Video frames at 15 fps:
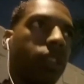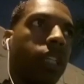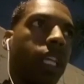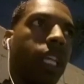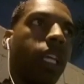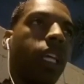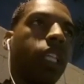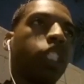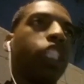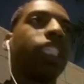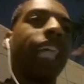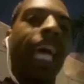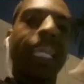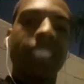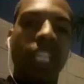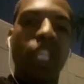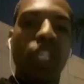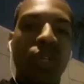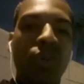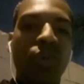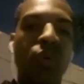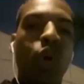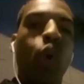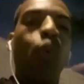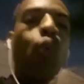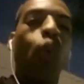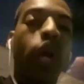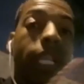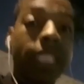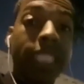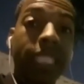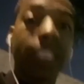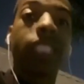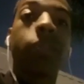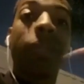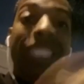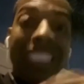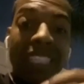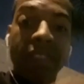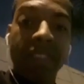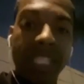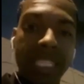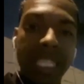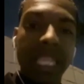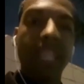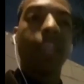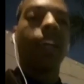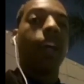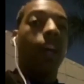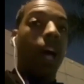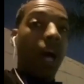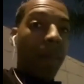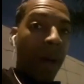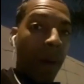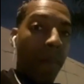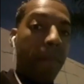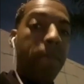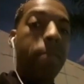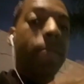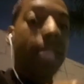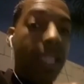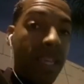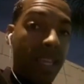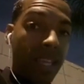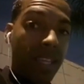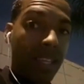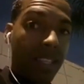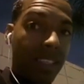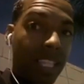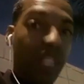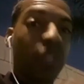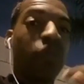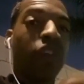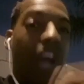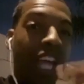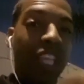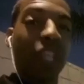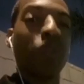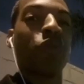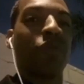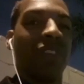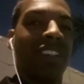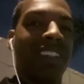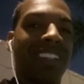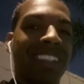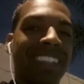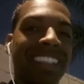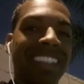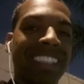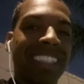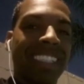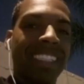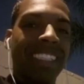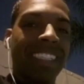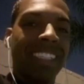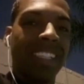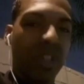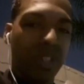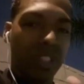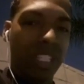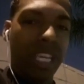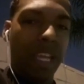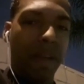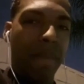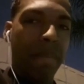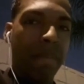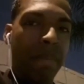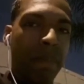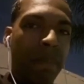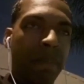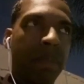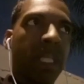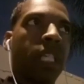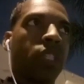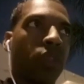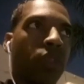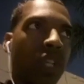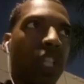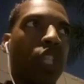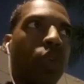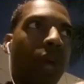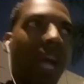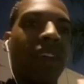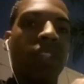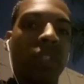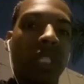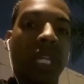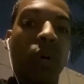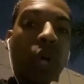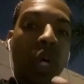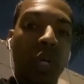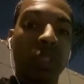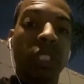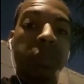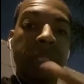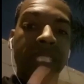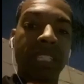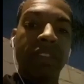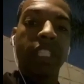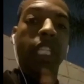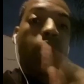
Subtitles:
She's asking you, what is it specifically about me that you find cute? Do you understand? So then you have to tell her specifically